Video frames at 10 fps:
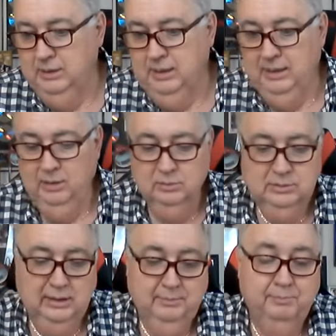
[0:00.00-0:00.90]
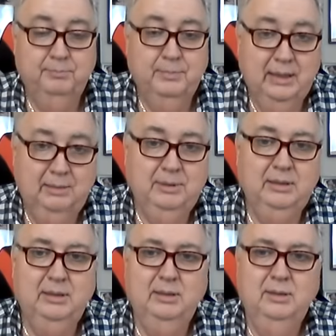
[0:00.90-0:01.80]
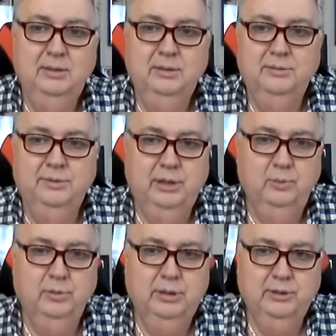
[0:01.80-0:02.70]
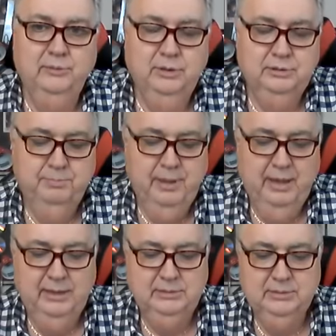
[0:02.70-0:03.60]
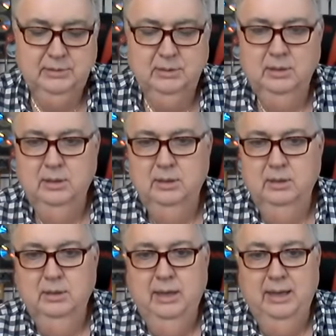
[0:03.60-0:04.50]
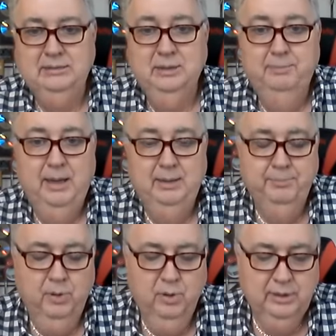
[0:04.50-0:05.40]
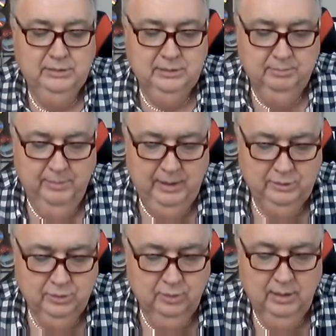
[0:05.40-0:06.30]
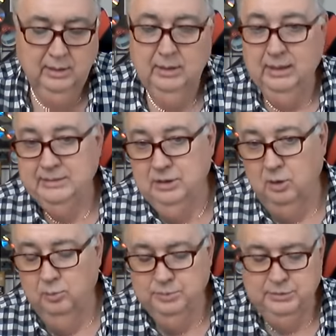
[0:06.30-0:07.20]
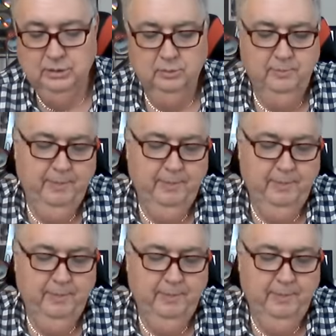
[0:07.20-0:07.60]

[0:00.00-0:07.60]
It looks like maybe they will get this passed as a bipartisan measure. Let's hope so.